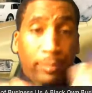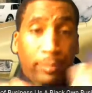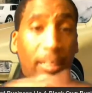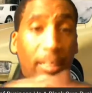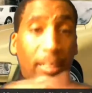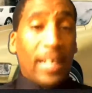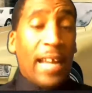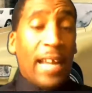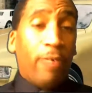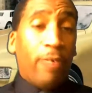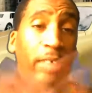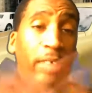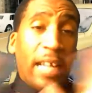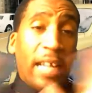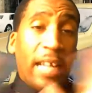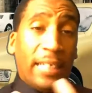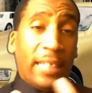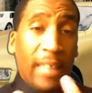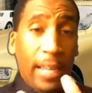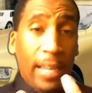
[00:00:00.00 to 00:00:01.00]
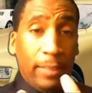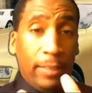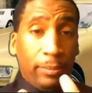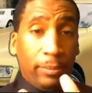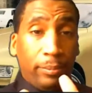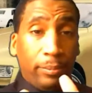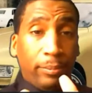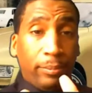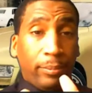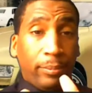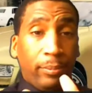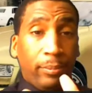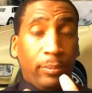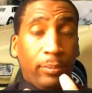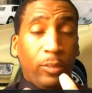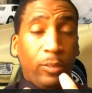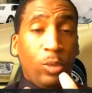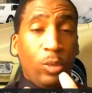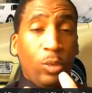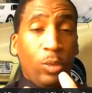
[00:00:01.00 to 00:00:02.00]
That's what they say,
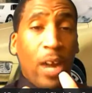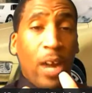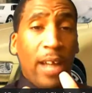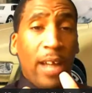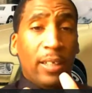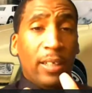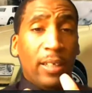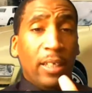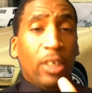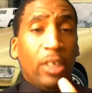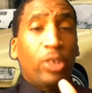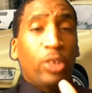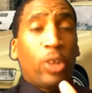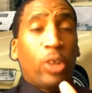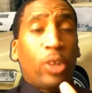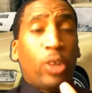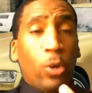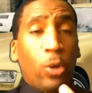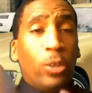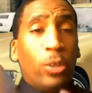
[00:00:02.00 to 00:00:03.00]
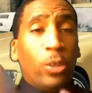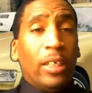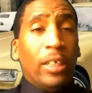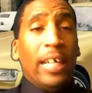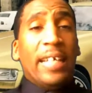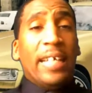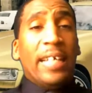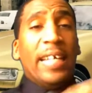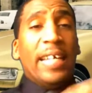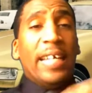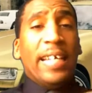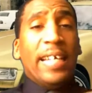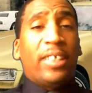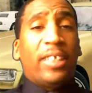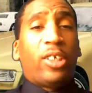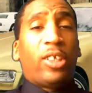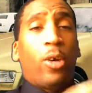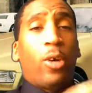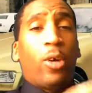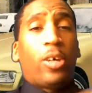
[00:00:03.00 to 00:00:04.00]
right? So in
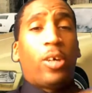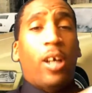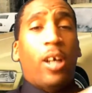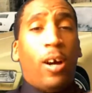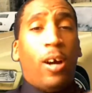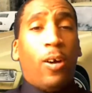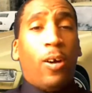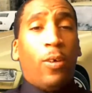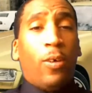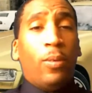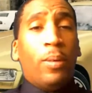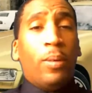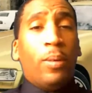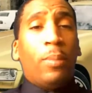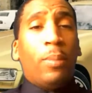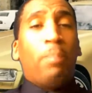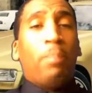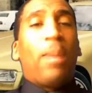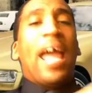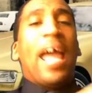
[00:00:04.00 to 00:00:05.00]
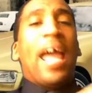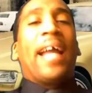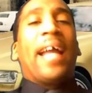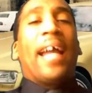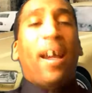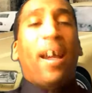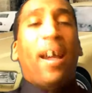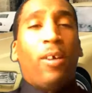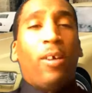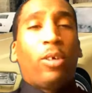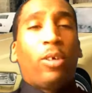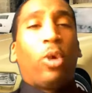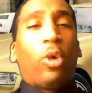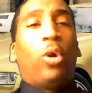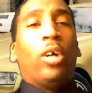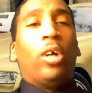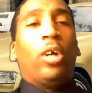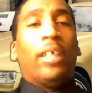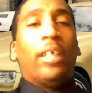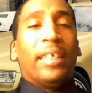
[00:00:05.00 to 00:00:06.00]
these so-called blackout
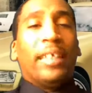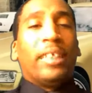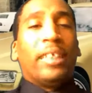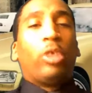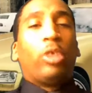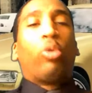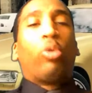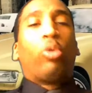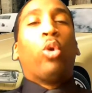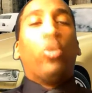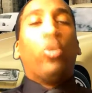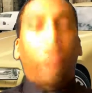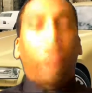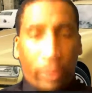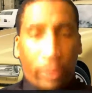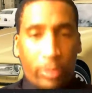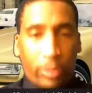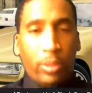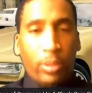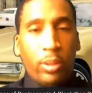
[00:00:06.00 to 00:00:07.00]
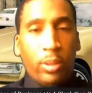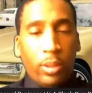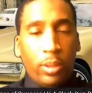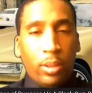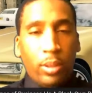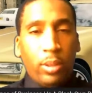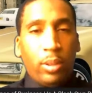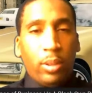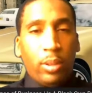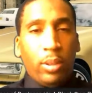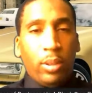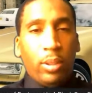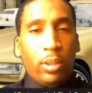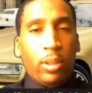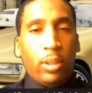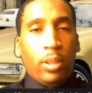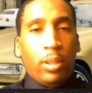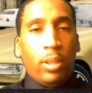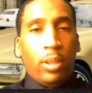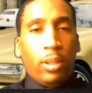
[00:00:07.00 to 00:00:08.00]
coalition groups,
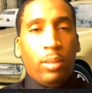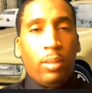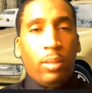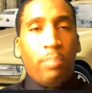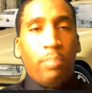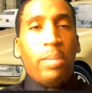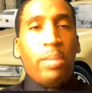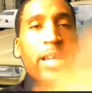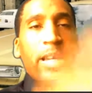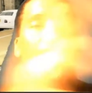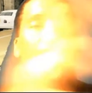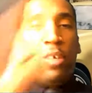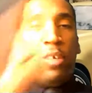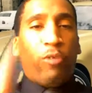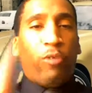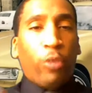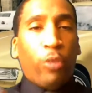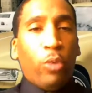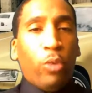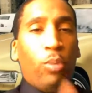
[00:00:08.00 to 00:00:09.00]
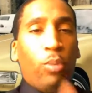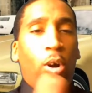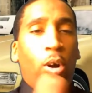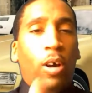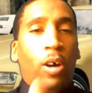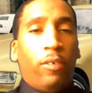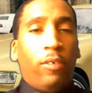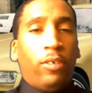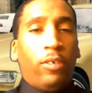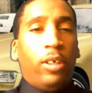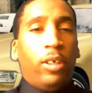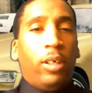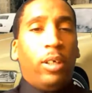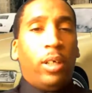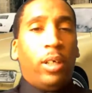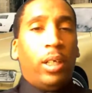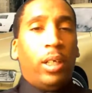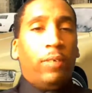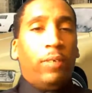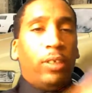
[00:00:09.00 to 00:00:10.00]
me and a few more
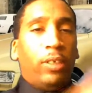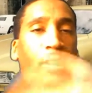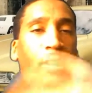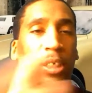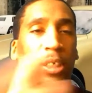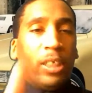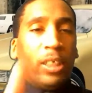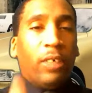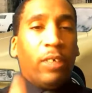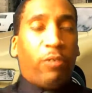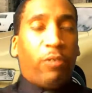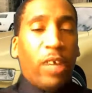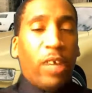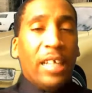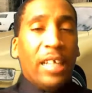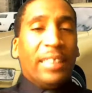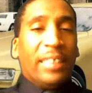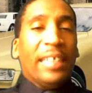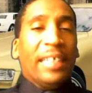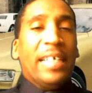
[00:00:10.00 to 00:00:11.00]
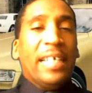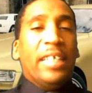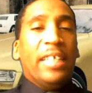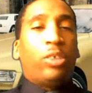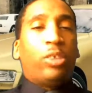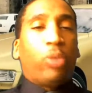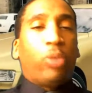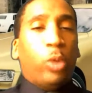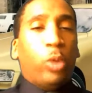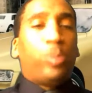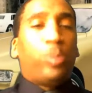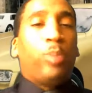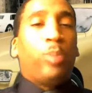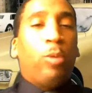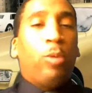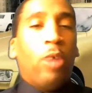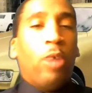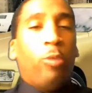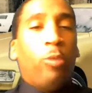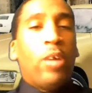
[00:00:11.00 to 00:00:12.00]
of the affiliates in these groups, but
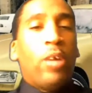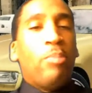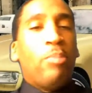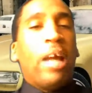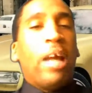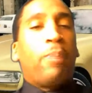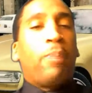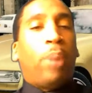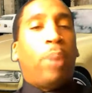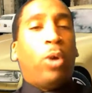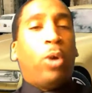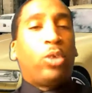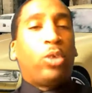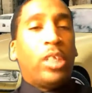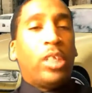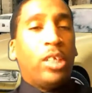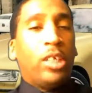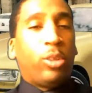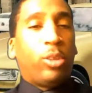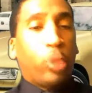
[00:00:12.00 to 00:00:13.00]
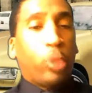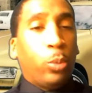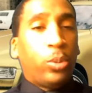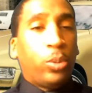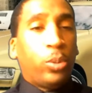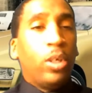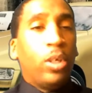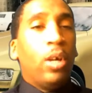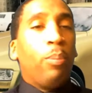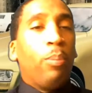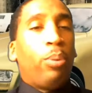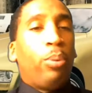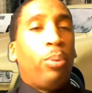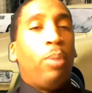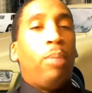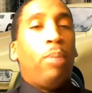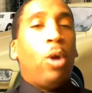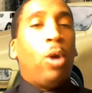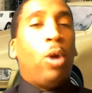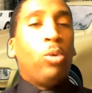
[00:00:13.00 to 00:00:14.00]
when we make posts in the groups
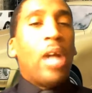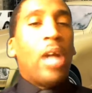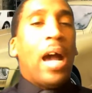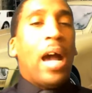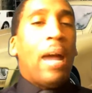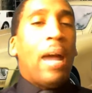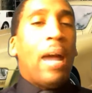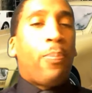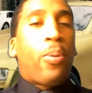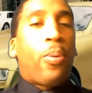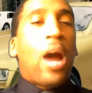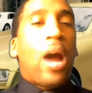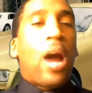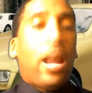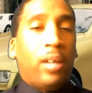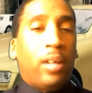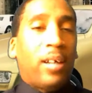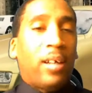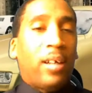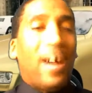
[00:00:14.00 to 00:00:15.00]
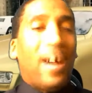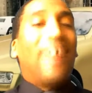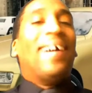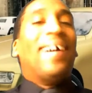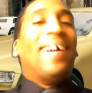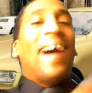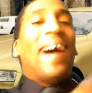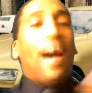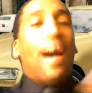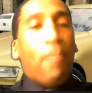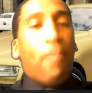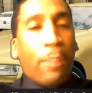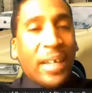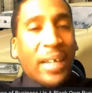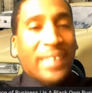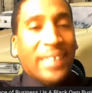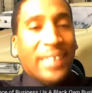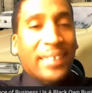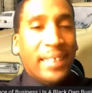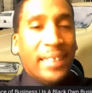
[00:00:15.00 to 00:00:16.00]
promoting our product, our
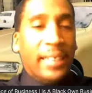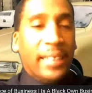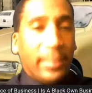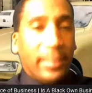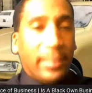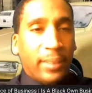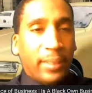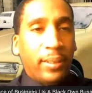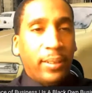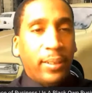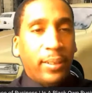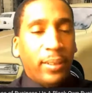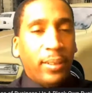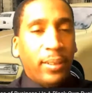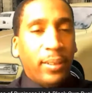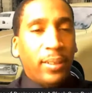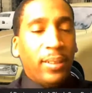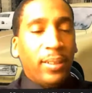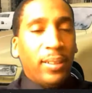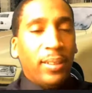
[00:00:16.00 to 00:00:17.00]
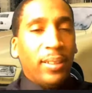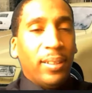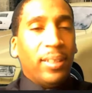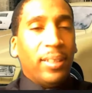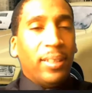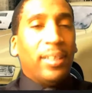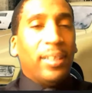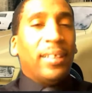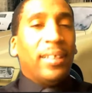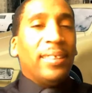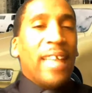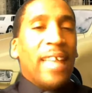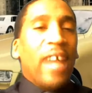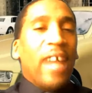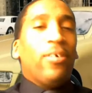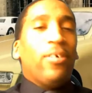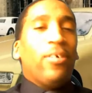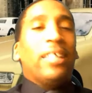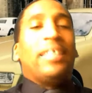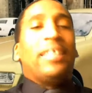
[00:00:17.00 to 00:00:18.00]
business,
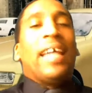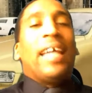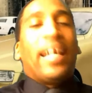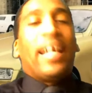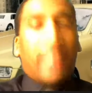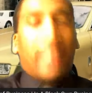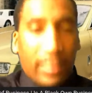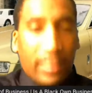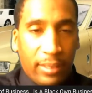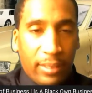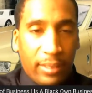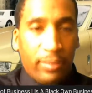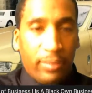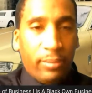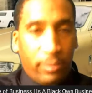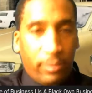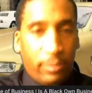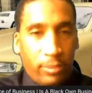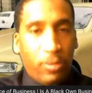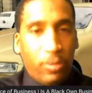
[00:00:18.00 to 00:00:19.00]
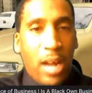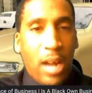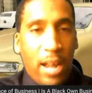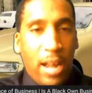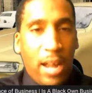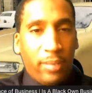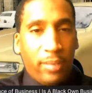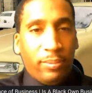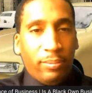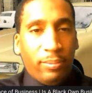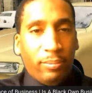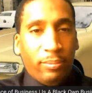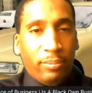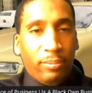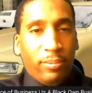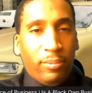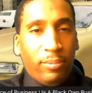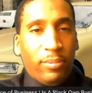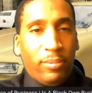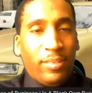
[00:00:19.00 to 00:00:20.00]
they reject it, right?
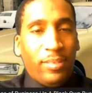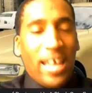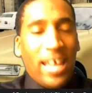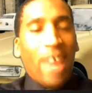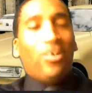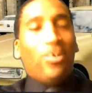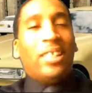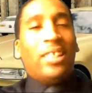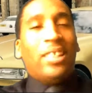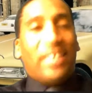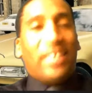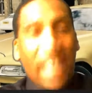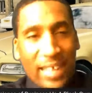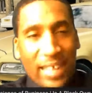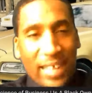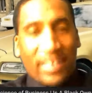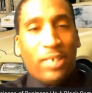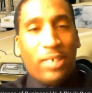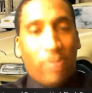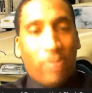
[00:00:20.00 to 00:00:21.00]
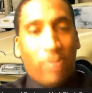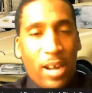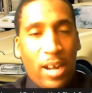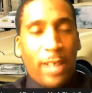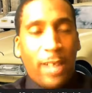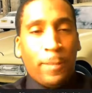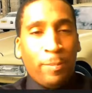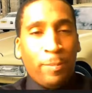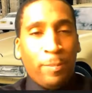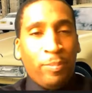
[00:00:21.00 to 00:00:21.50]
They reject it, right?